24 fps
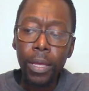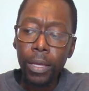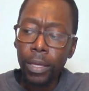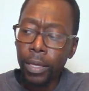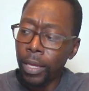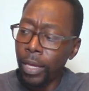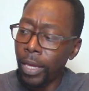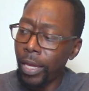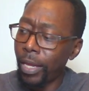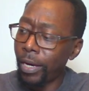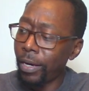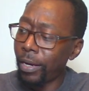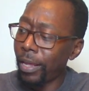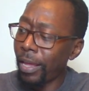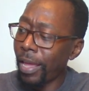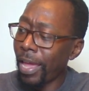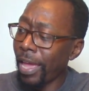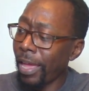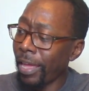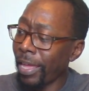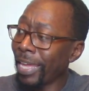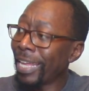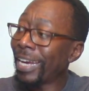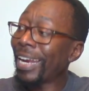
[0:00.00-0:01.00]
can
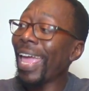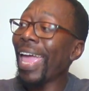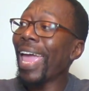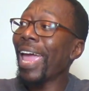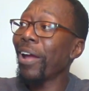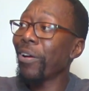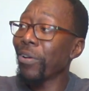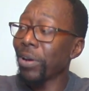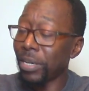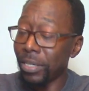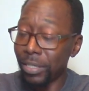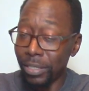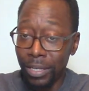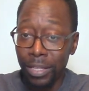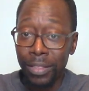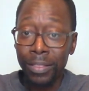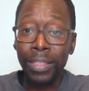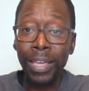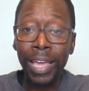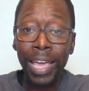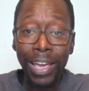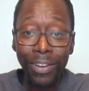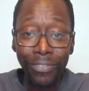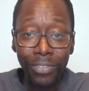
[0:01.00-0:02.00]
inherit
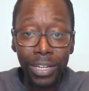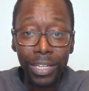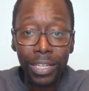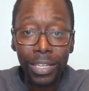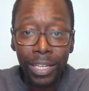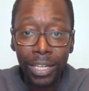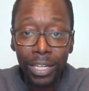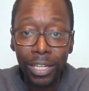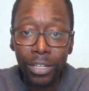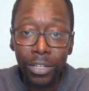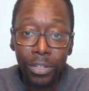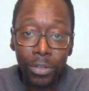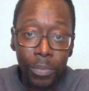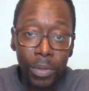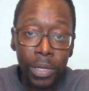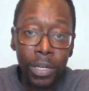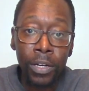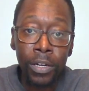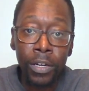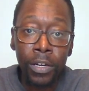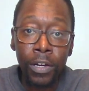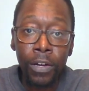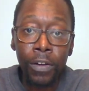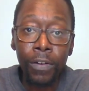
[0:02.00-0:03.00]
the heavenly kingdom
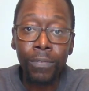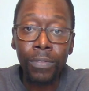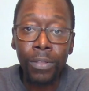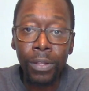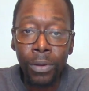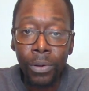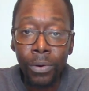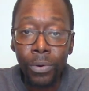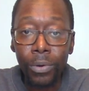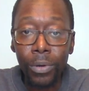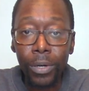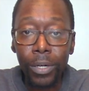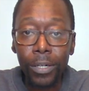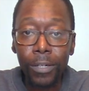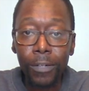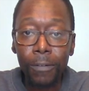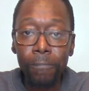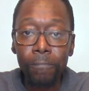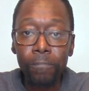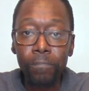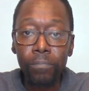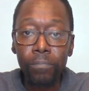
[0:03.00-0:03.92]
of the Lord.